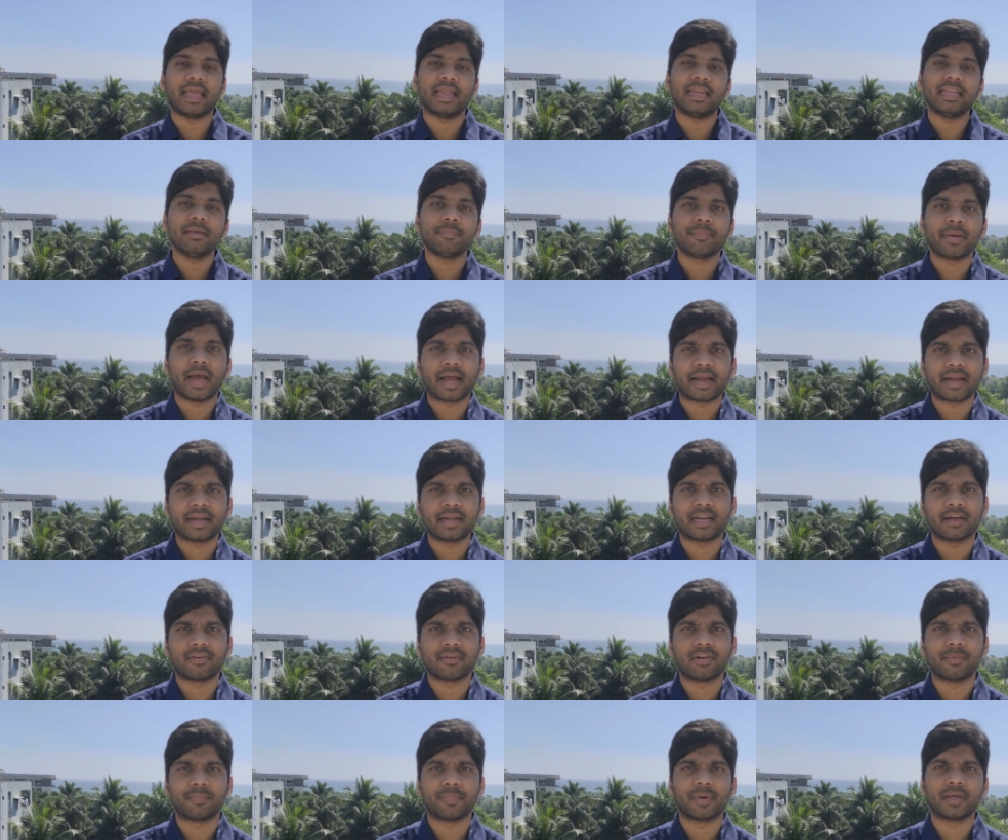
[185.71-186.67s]
any backend
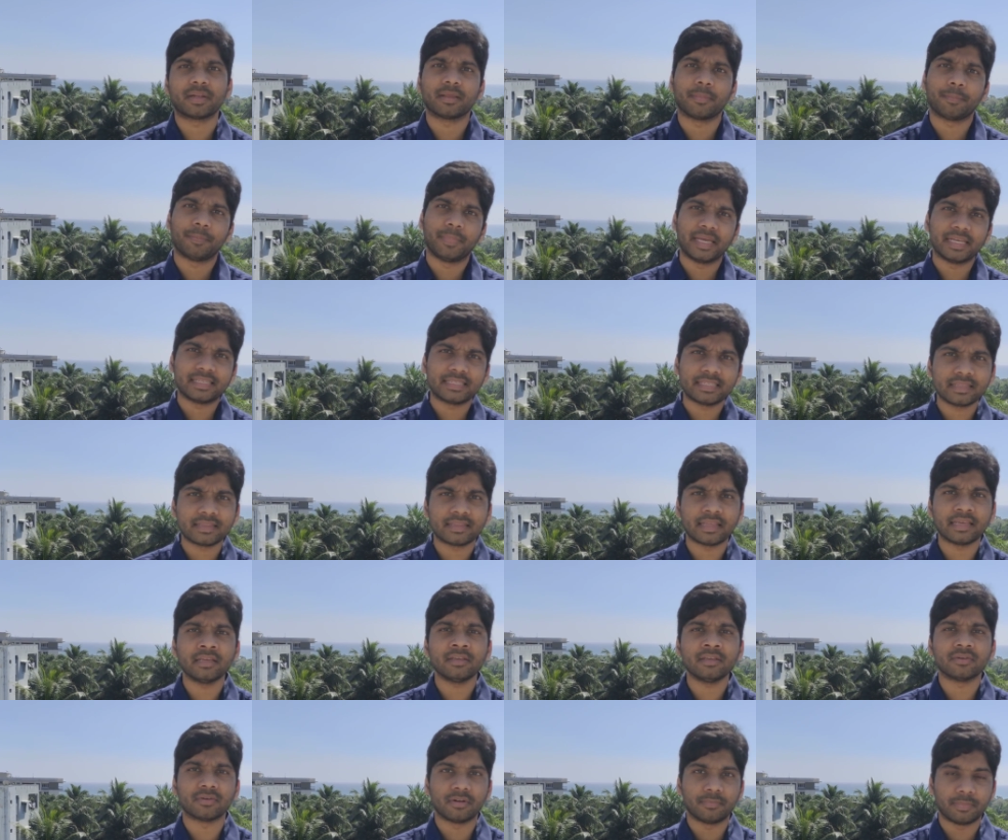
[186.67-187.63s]
developer, the basic
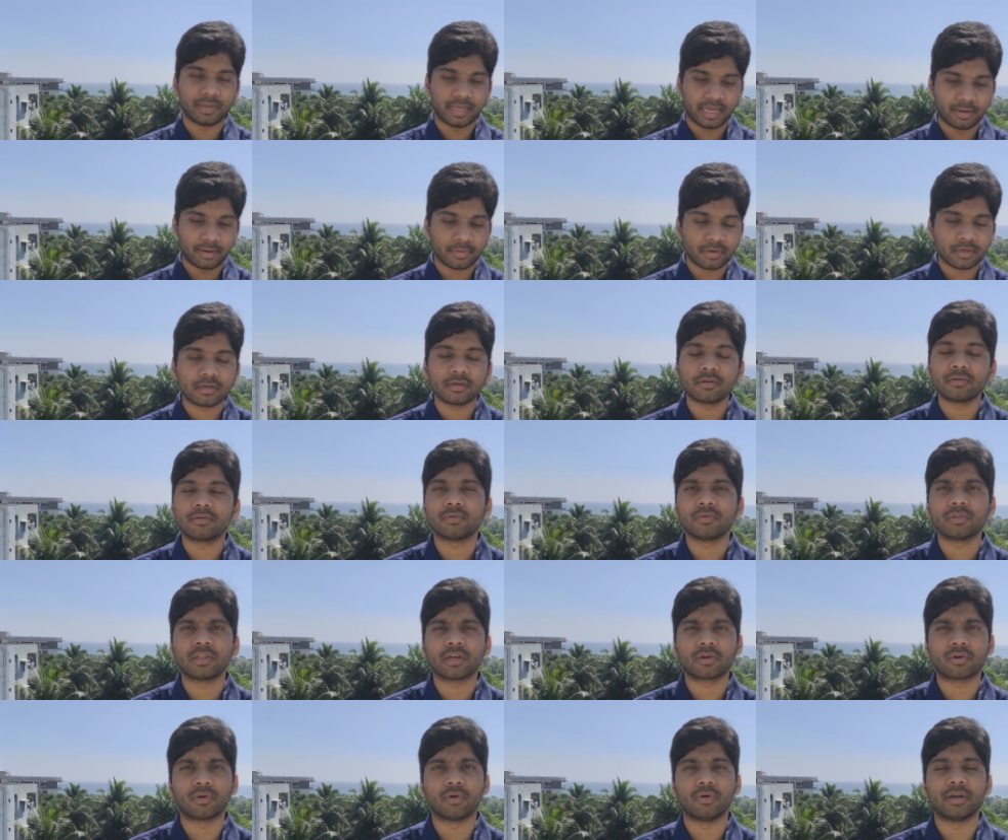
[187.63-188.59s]
thing, you will be able to do
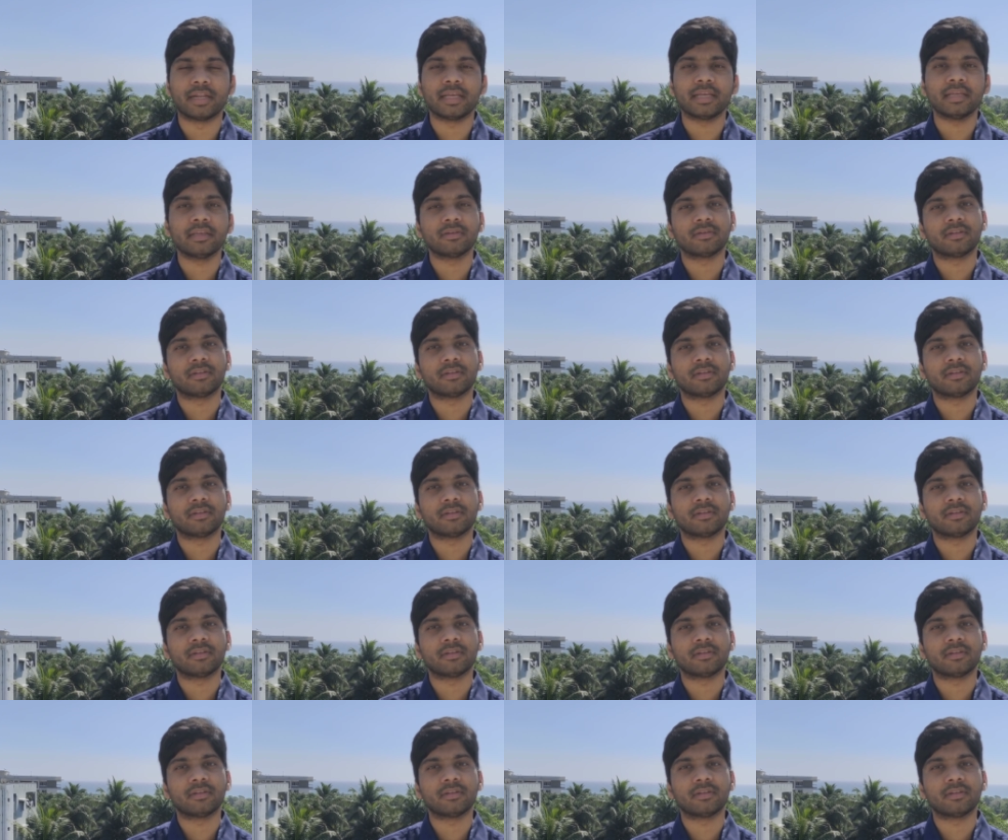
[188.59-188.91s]
the coding,